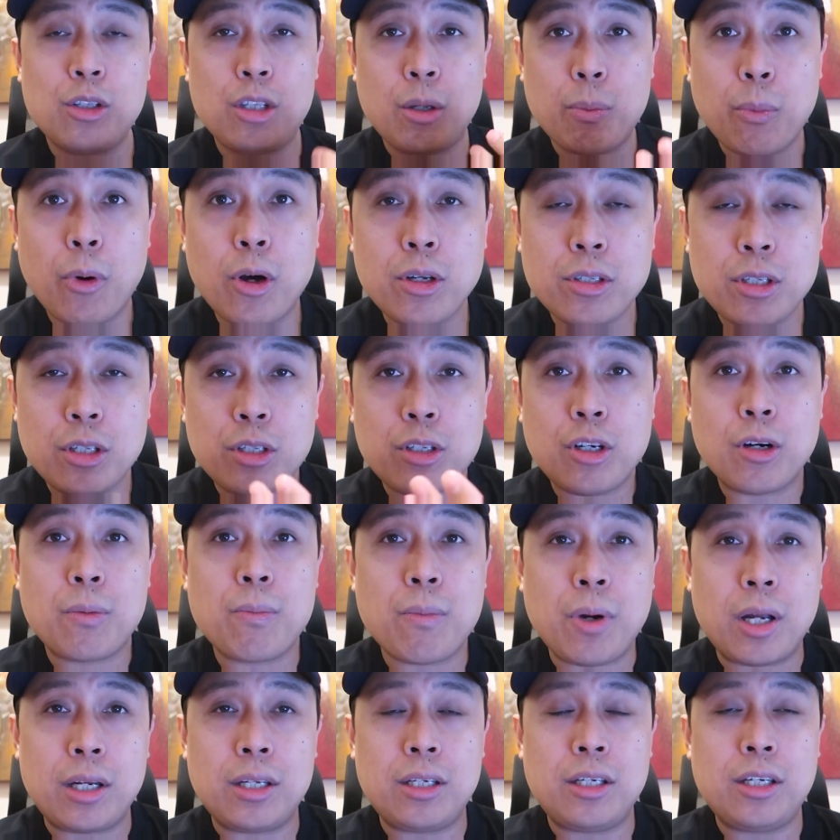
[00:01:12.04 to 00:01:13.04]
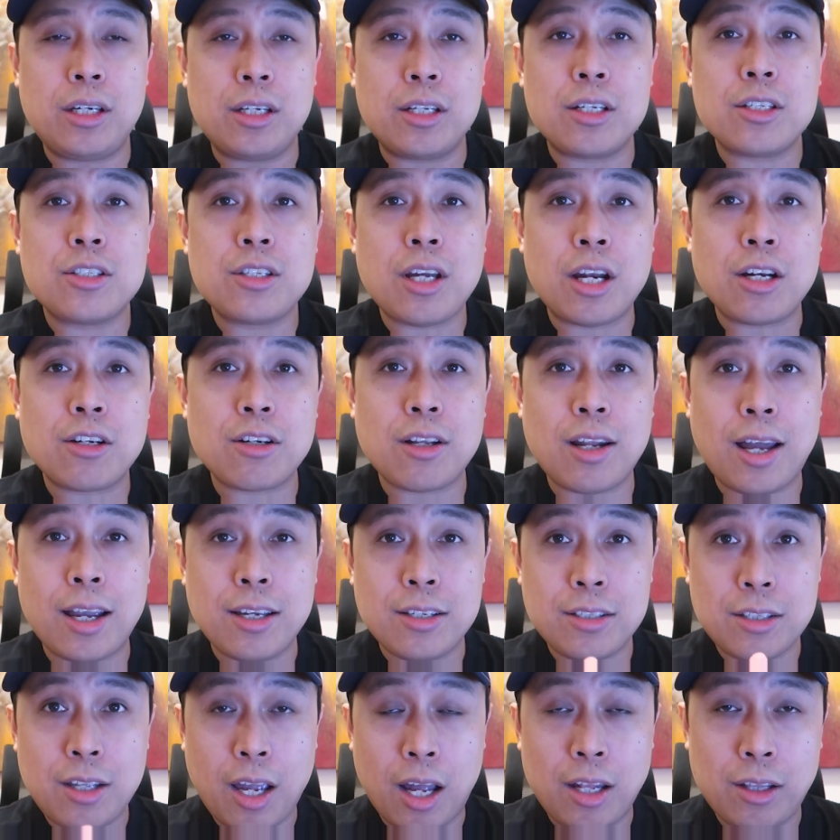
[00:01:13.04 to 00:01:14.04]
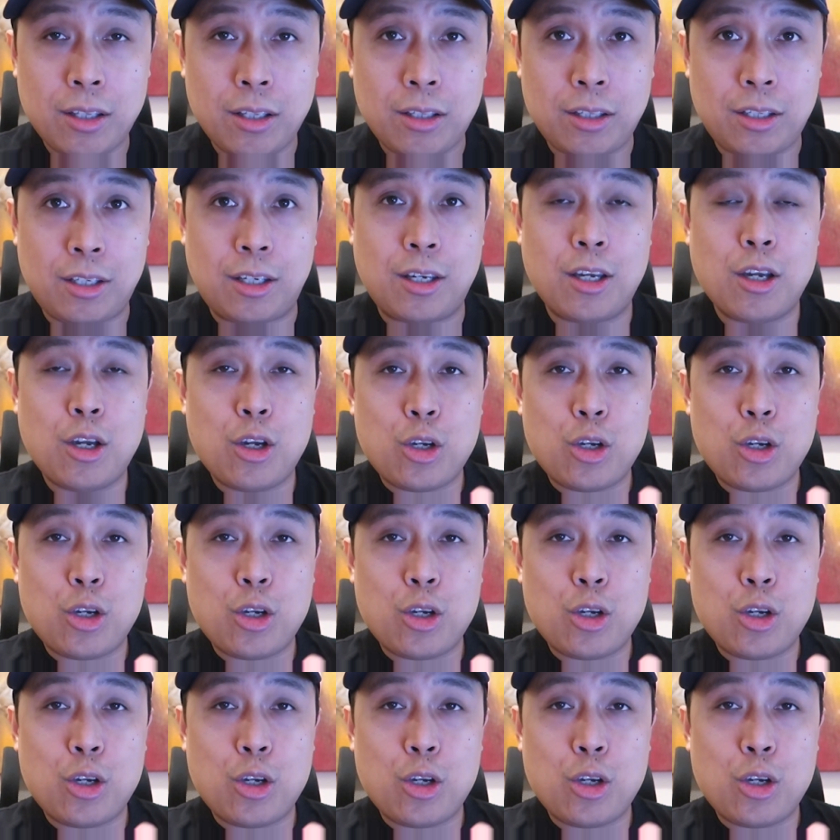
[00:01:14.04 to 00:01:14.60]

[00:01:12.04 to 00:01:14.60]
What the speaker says: you deposit your money in a centralized entity,